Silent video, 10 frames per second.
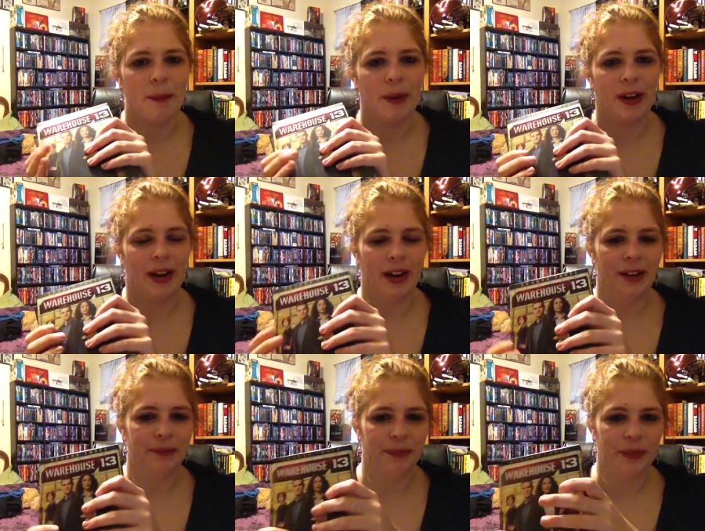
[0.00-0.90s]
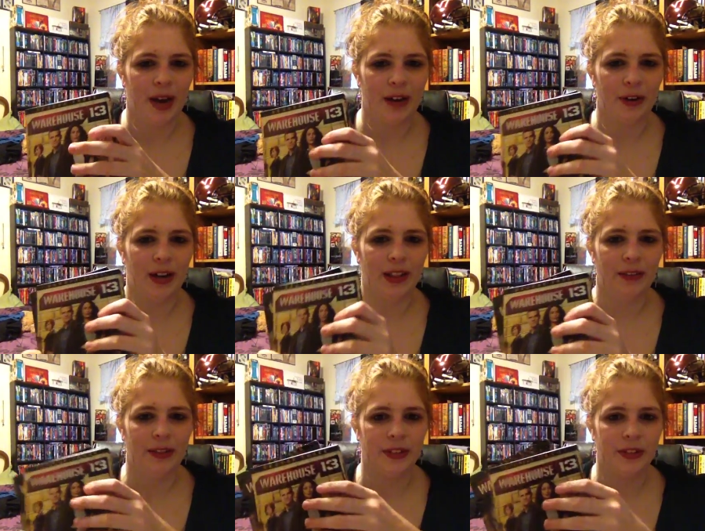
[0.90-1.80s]
But um, I don't know. I
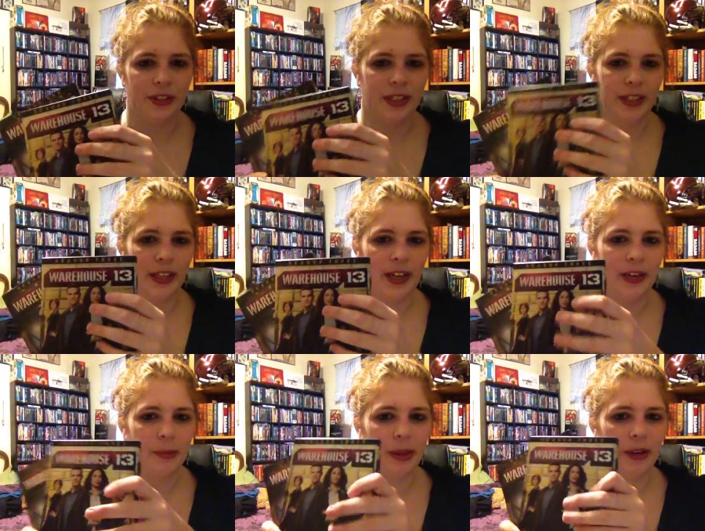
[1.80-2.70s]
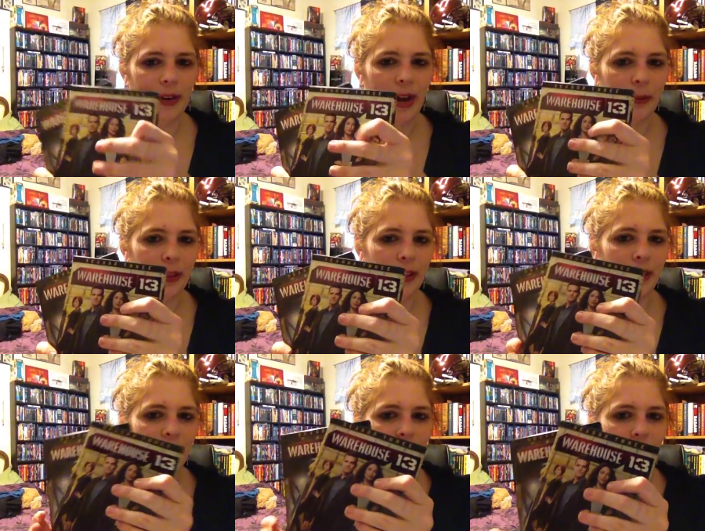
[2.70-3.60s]
love history, and they kind of play around with
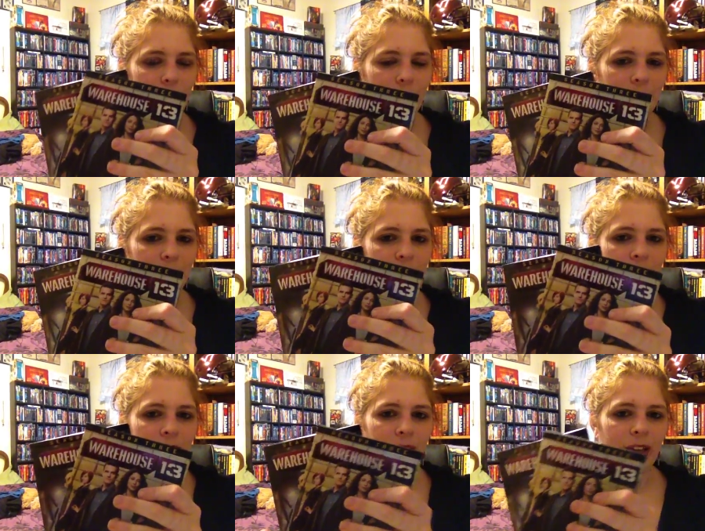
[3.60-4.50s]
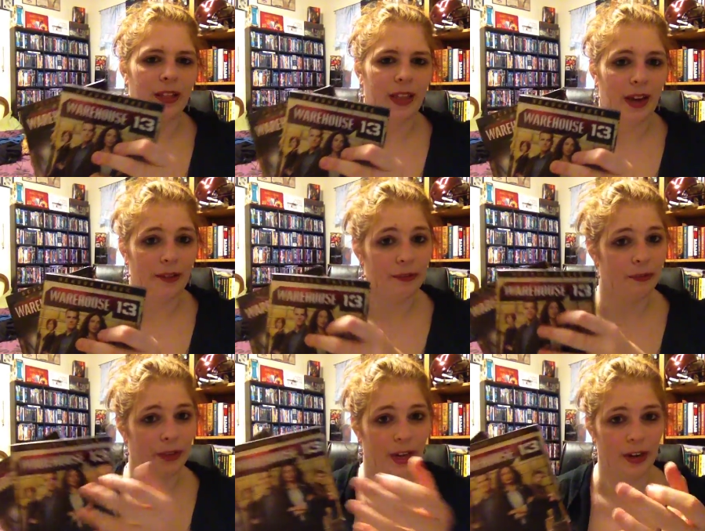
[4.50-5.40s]
it a little bit. Like they have
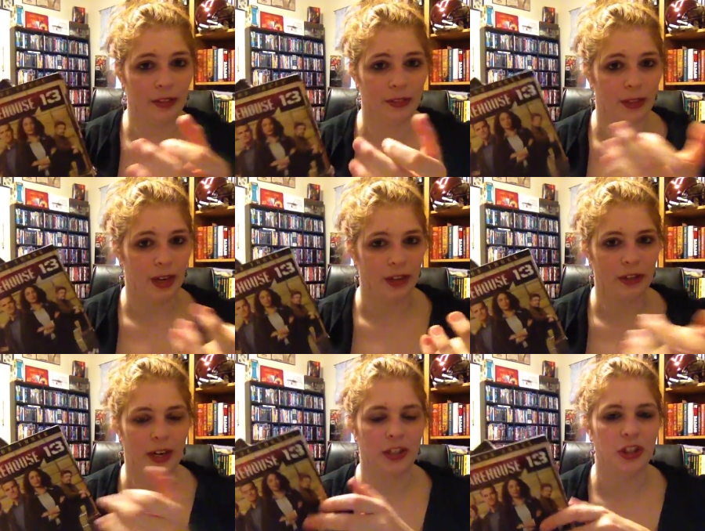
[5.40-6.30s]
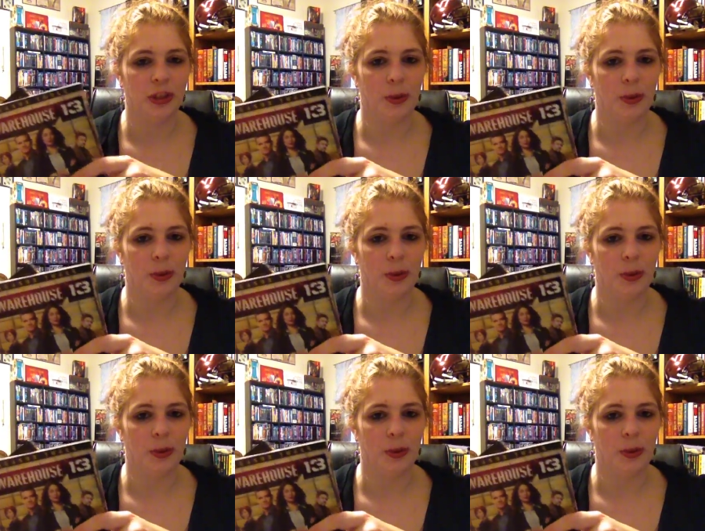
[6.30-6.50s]
a char- character H.G.